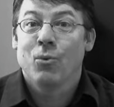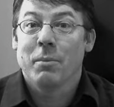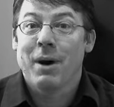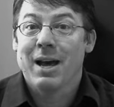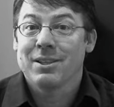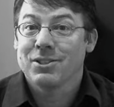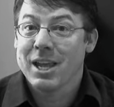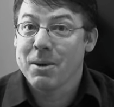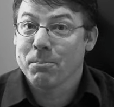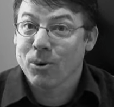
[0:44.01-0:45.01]
we buy the
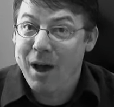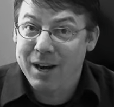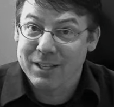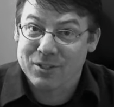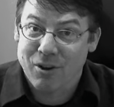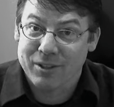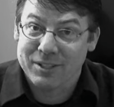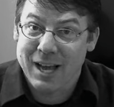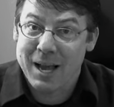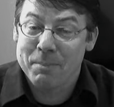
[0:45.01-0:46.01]
same products all the
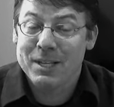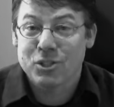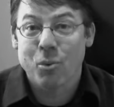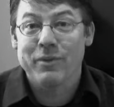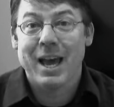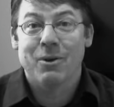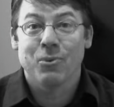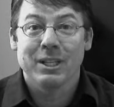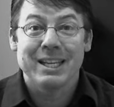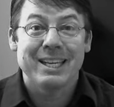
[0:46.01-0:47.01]
time, and so we've got to
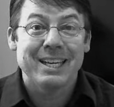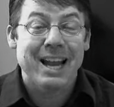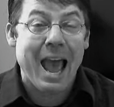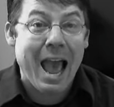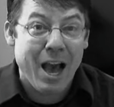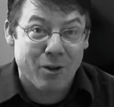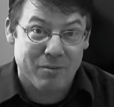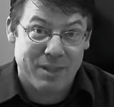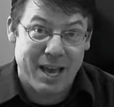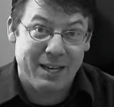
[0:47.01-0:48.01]
really get out
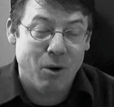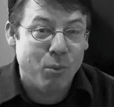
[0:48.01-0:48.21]
of that.